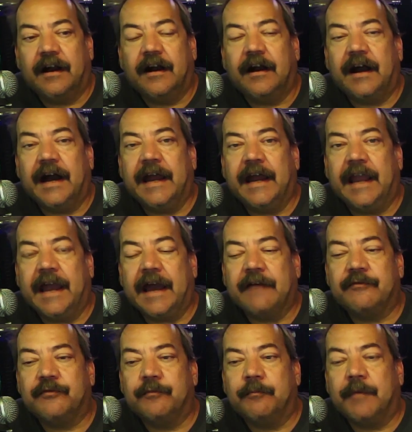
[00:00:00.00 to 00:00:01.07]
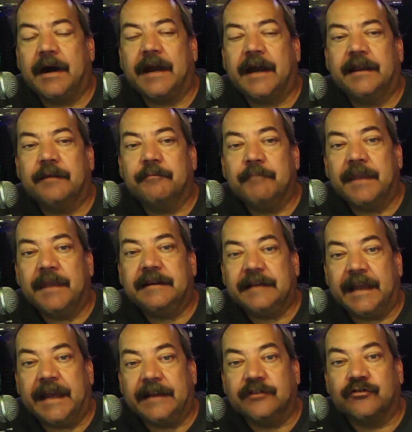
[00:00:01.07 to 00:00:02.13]
I have my
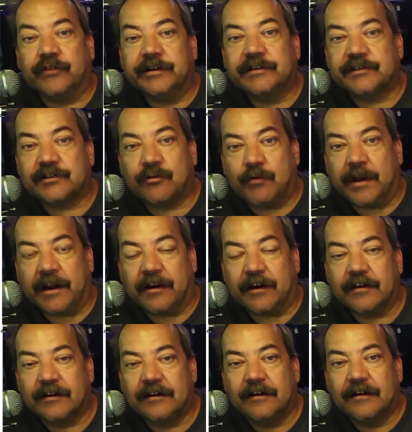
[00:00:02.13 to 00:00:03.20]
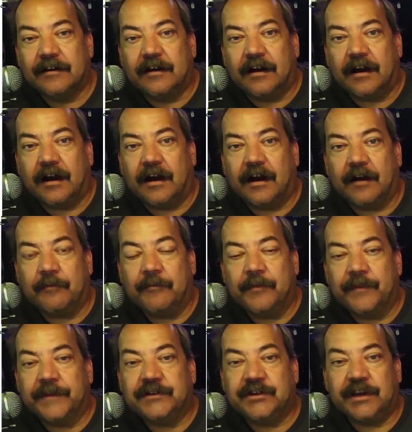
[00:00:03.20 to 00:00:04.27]
Maidenhead grid square.
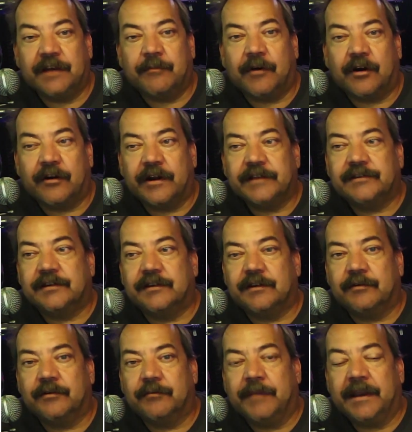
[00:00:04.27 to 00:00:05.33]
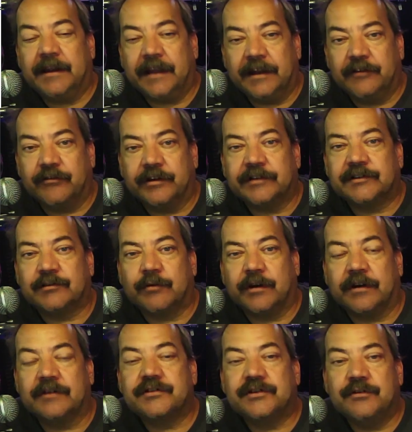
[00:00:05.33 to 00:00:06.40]
The GMRS and the Maidenhead grid
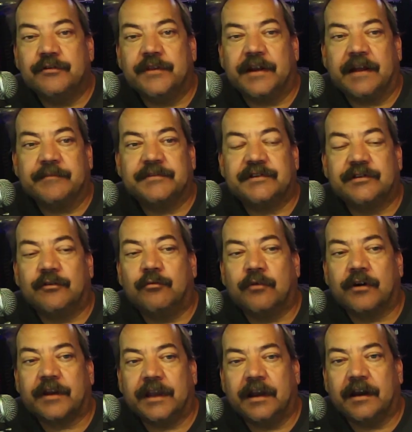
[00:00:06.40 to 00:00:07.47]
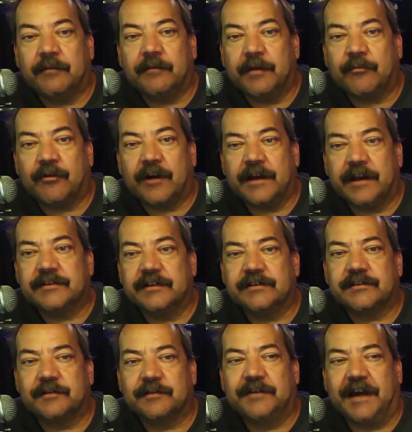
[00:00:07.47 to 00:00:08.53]
square are two that I'm still working on memorizing
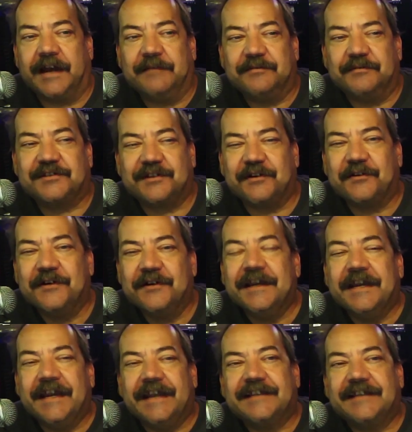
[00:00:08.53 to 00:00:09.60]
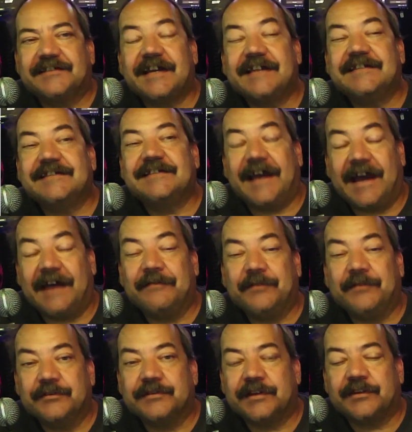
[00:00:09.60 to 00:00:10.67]
sometimes, so it's nice to have
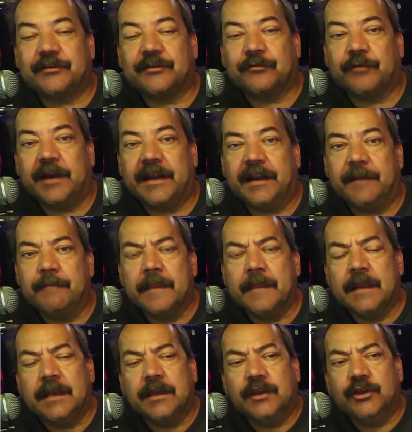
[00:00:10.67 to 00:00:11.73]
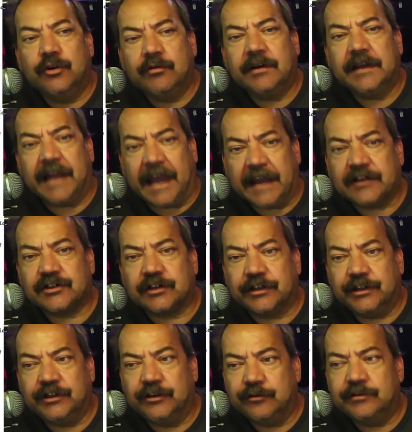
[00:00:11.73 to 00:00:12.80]
those at the ready. You can actually
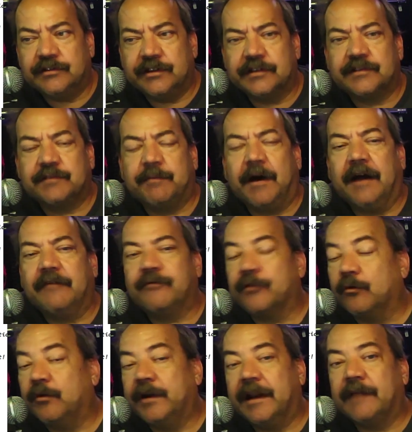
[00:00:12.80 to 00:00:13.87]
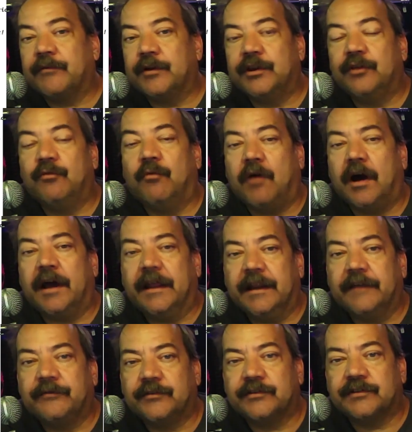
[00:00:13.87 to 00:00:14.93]
use this spot for whatever you want.
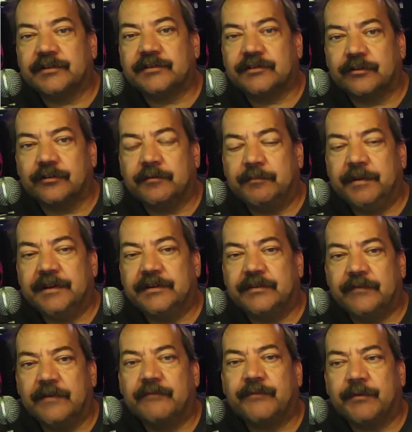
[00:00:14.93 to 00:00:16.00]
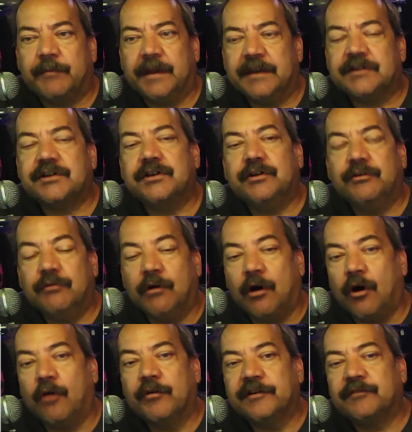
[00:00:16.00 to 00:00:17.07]
If there's a certain piece of information you
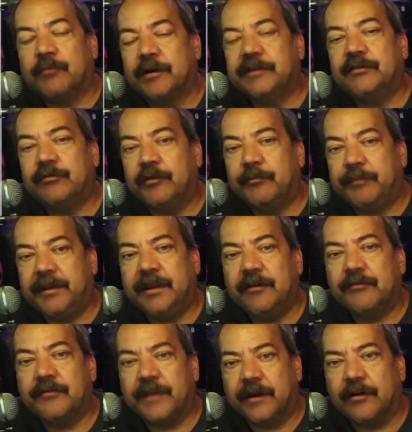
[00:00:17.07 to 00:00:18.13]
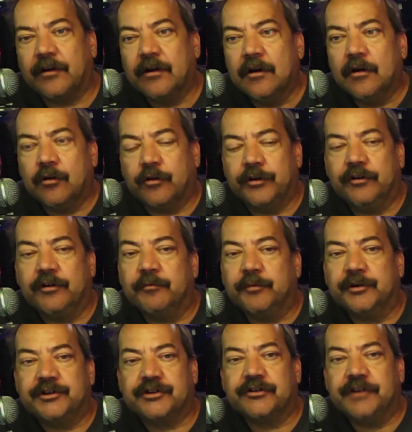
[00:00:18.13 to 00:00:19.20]
always want to appear there, or you can
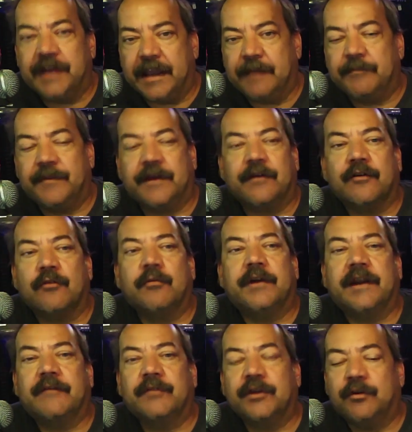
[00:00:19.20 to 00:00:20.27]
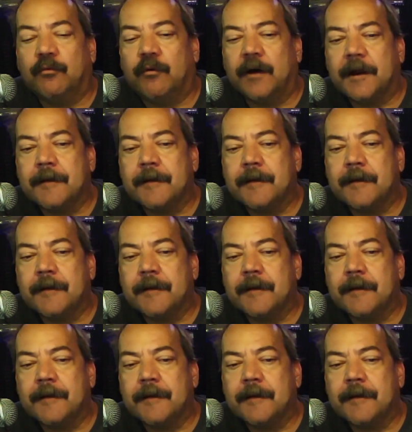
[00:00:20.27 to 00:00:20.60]
put your name there or whatever you want.